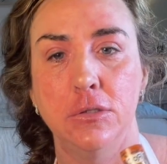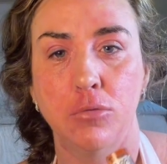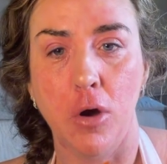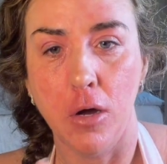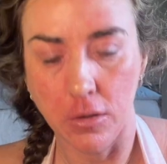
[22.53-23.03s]
the
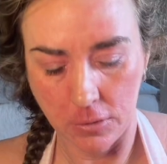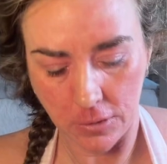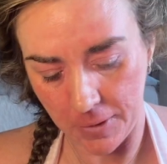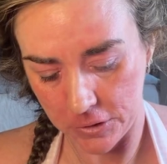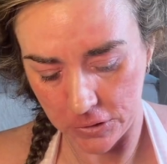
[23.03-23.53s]
Rock.
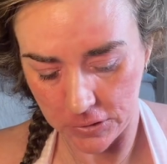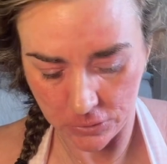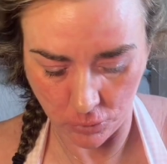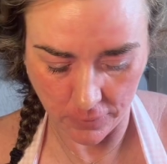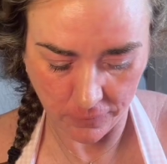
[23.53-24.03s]
It's just
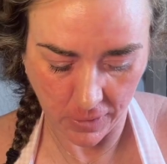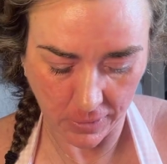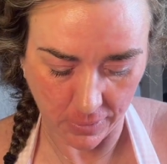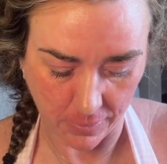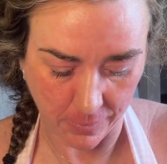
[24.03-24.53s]
sort of like
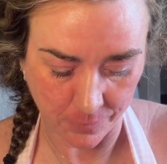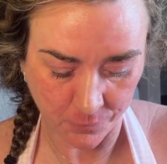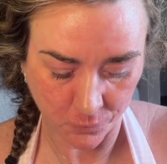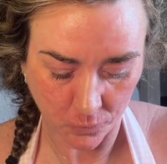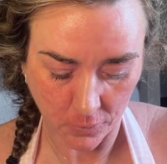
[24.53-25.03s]
it
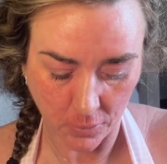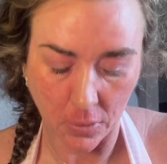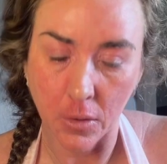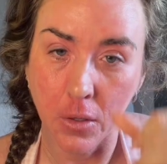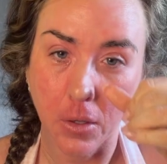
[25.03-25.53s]

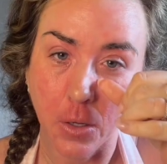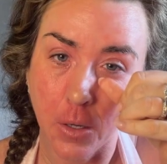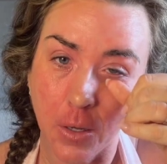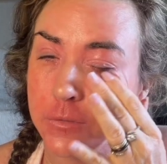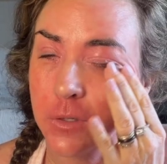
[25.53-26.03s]

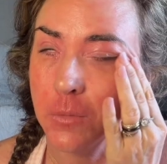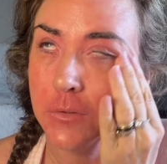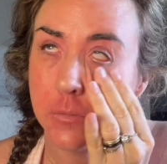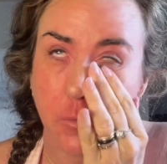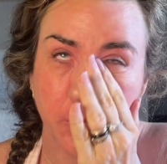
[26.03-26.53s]
almost
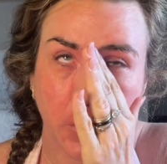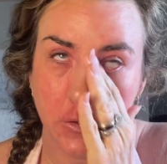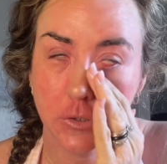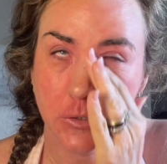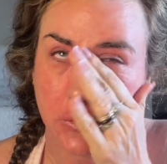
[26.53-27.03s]

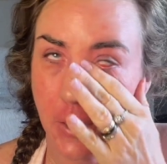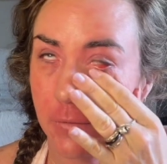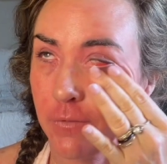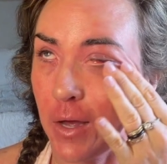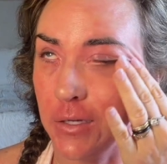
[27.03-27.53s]
functions like
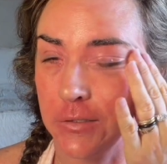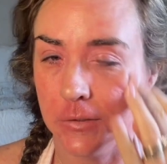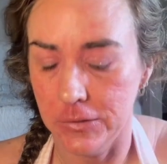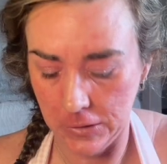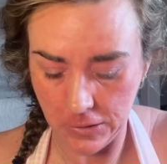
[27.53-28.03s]

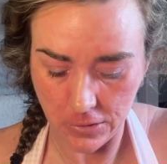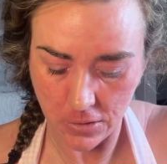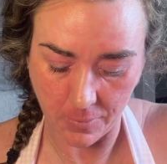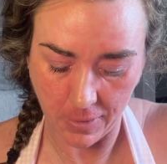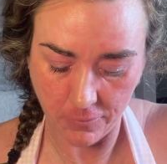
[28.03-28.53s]
Vaseline.
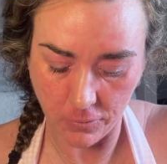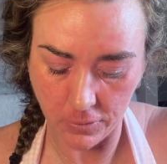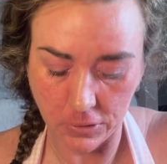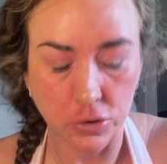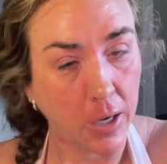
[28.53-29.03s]
I have
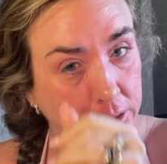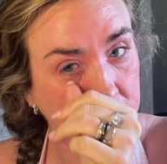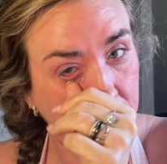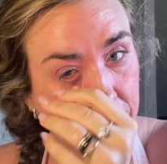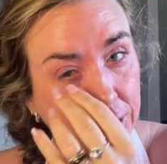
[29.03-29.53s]
really dry
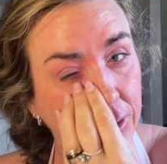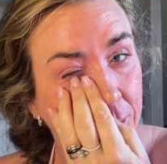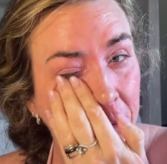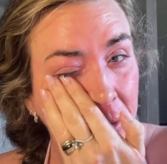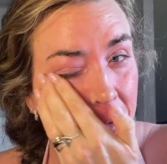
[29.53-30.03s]
skin
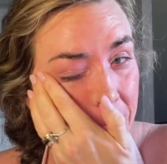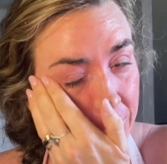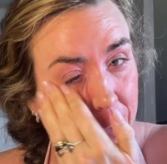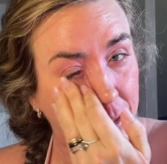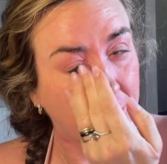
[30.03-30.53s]

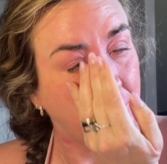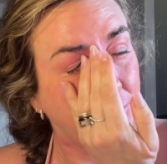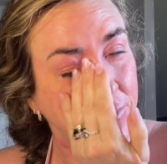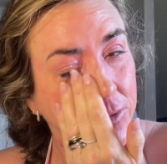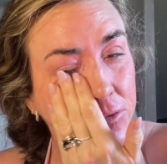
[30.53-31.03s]
and it kind of
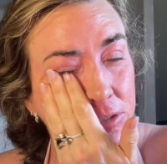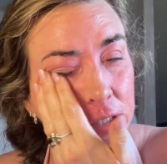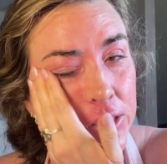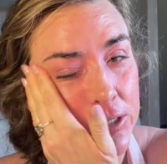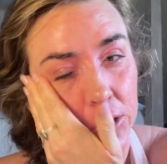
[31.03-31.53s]
fills
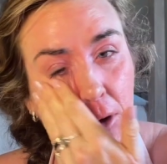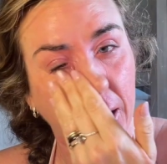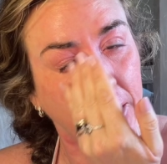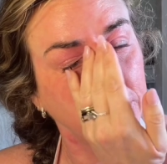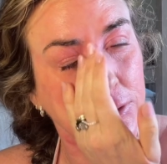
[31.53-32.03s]
in the
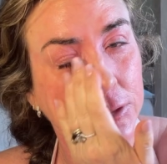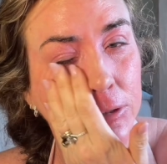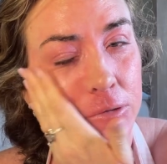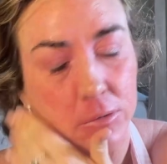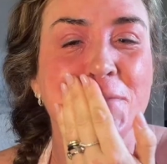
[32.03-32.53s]
cracks.
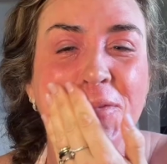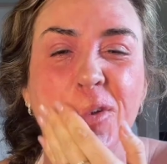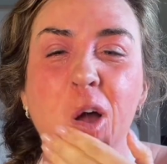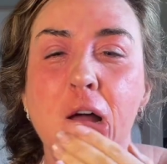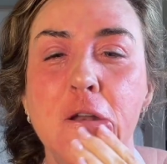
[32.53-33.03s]

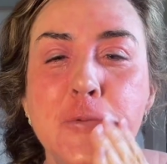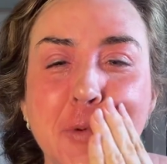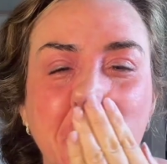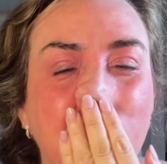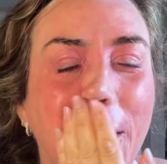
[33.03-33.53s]
So I just
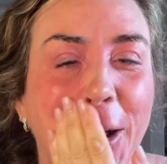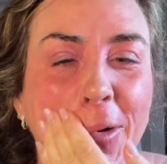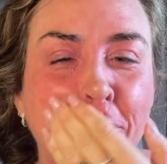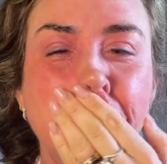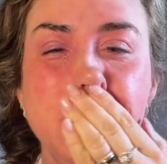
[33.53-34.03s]
put that
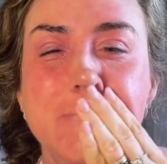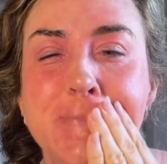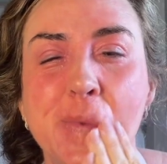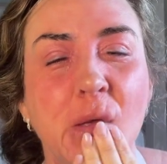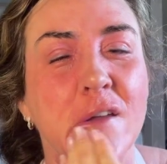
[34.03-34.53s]

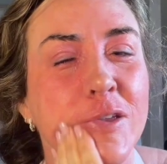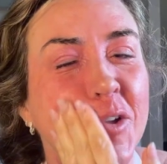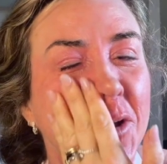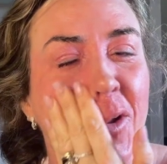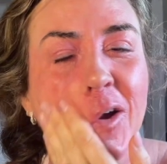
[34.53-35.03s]

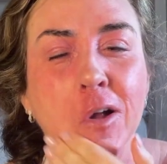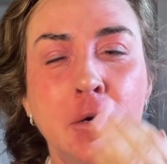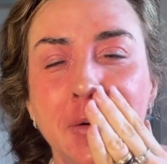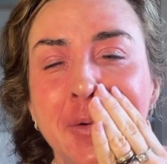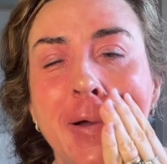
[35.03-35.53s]
basically
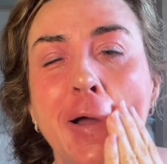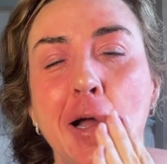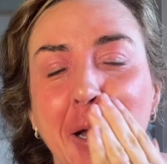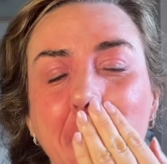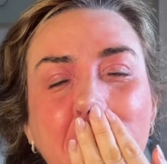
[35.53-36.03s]
under my
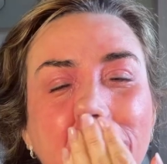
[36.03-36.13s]
eyes